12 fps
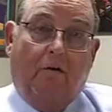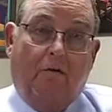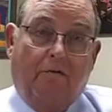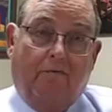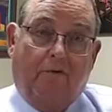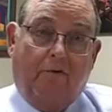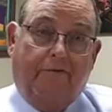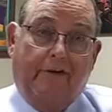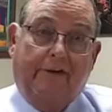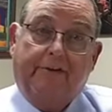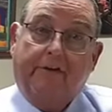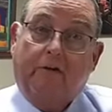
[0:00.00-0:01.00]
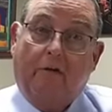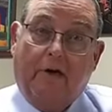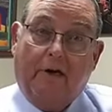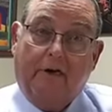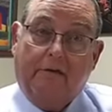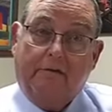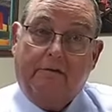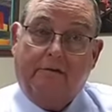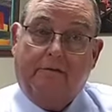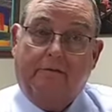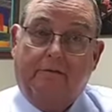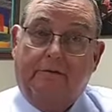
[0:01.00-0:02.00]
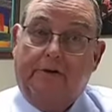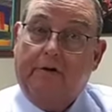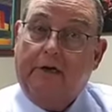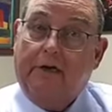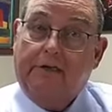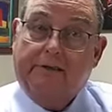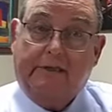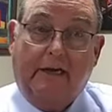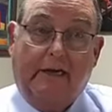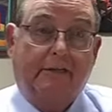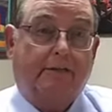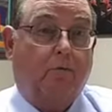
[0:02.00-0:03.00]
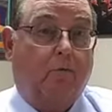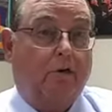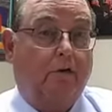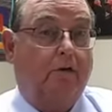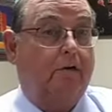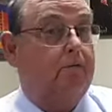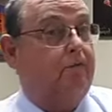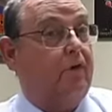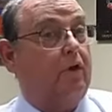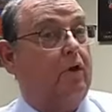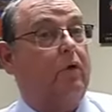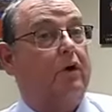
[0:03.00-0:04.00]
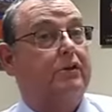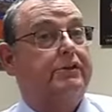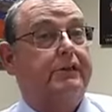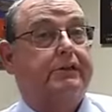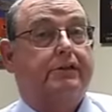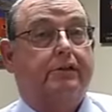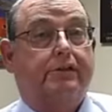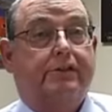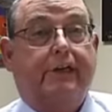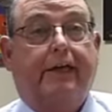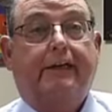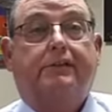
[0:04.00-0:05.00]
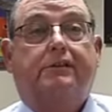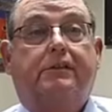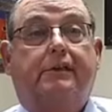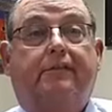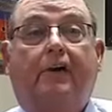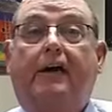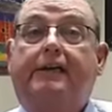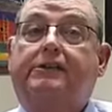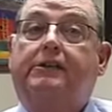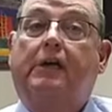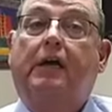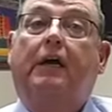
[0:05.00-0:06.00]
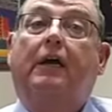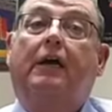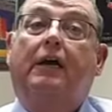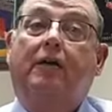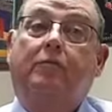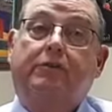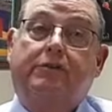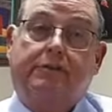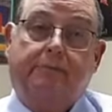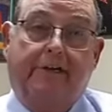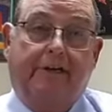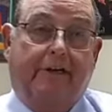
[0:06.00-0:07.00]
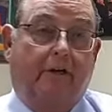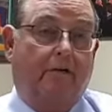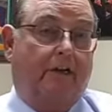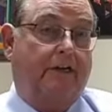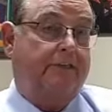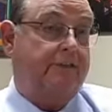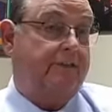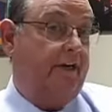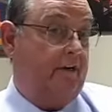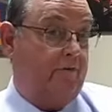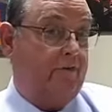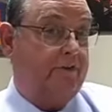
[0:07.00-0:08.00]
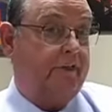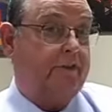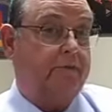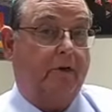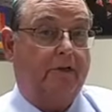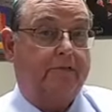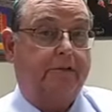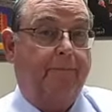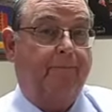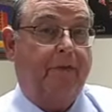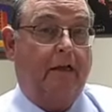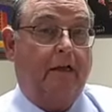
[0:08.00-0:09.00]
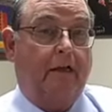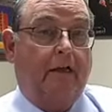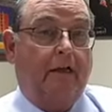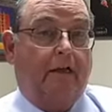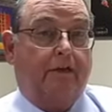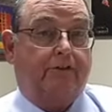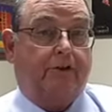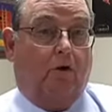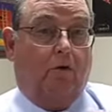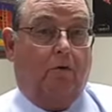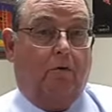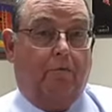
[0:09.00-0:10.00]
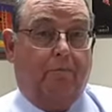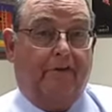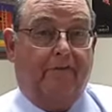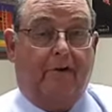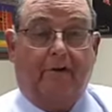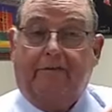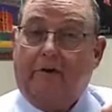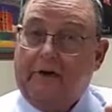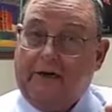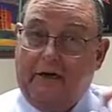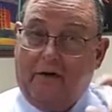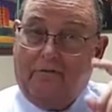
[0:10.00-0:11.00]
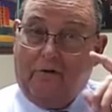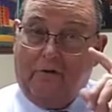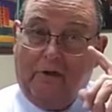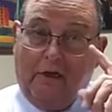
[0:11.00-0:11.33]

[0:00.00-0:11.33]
full faith and credit of the United States, we're going to follow our sister state's advice, and we're suspending your license here for 6 months. So be very, very careful.